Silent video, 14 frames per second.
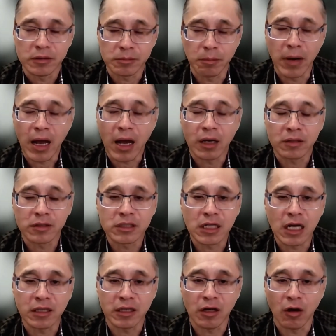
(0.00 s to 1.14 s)
My other
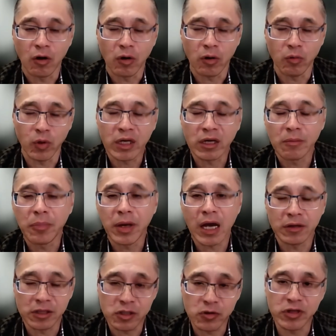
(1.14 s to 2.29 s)
study, we
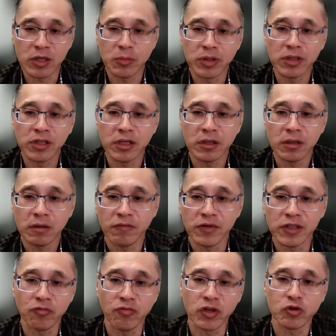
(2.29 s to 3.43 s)
compared the 3D printing
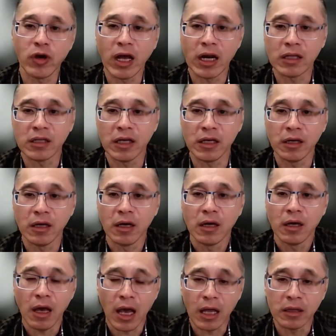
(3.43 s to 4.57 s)
with virtual reality
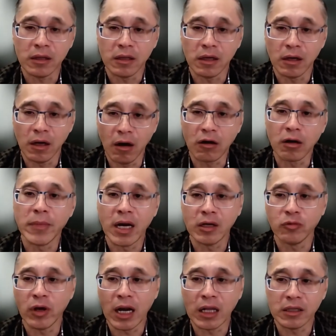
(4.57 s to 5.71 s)
and augmented
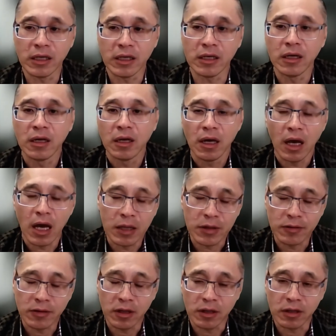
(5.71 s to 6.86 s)
reality, and
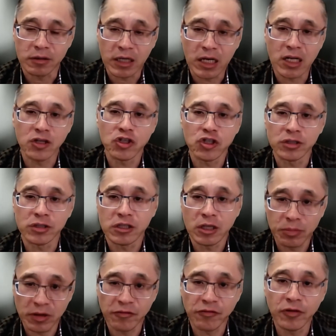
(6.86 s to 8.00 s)
then the clinicians, they
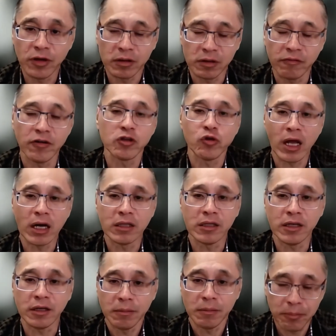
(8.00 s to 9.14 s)
prefer the virtual
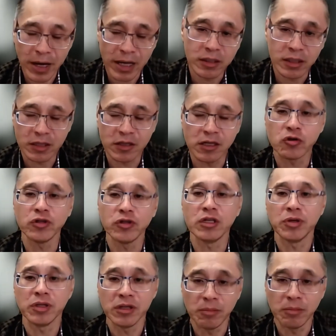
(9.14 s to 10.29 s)
reality better than the 3D
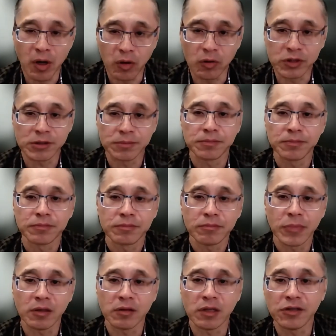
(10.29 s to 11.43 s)
printed models
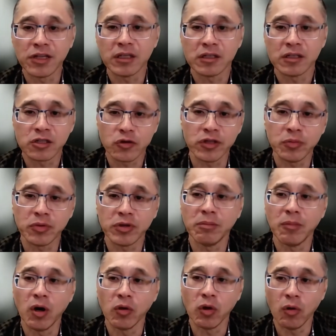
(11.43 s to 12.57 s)
because they think the 3D printed
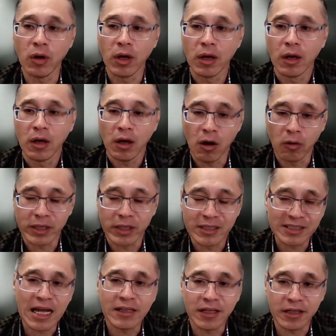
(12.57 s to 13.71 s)
model only
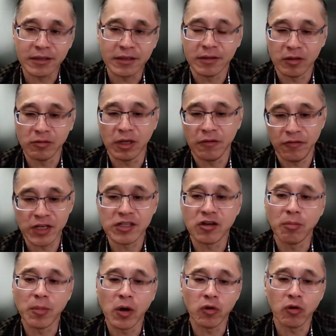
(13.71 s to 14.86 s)
static, the physical
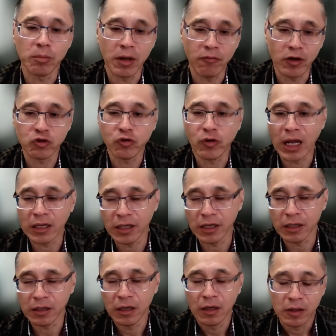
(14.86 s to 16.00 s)
model, but virtual
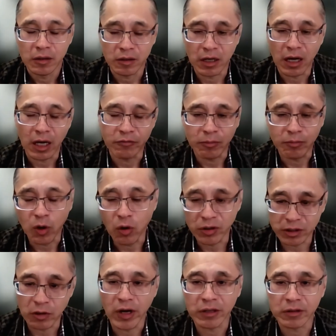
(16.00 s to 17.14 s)
reality, you can have a more
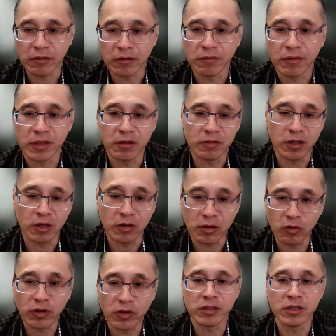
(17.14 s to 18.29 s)
interactive, the
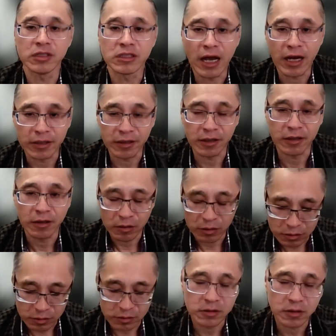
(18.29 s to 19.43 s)
looking inside
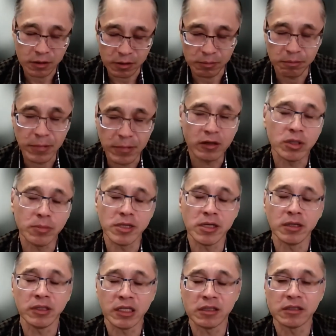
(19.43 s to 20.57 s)
the medical imaging
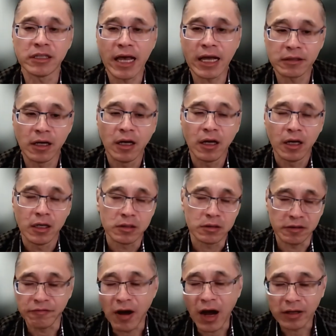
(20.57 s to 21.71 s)
data set. So they
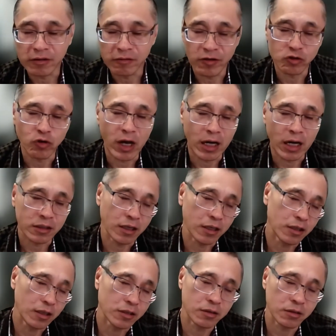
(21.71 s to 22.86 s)
find the virtual reality,
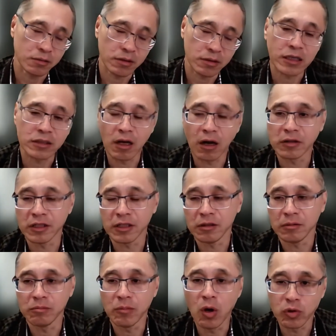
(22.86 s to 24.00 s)
this technology
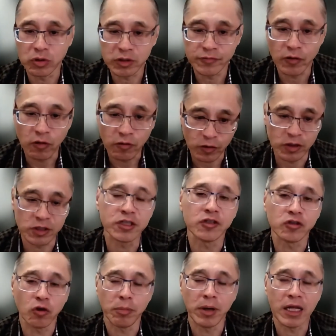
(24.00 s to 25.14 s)
more useful for the
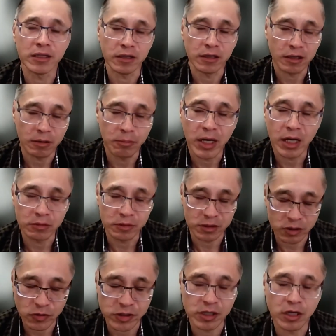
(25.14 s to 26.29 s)
surgical planning compared to the
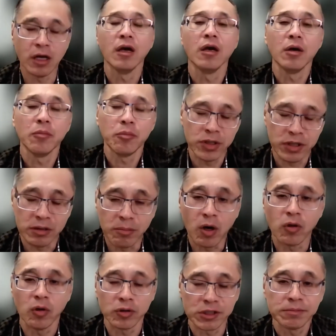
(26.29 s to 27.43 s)
3D printed
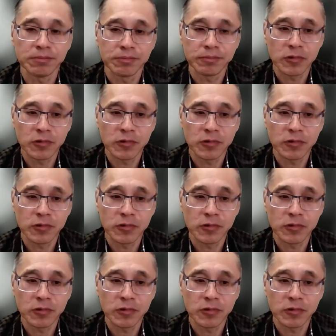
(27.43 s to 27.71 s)
models.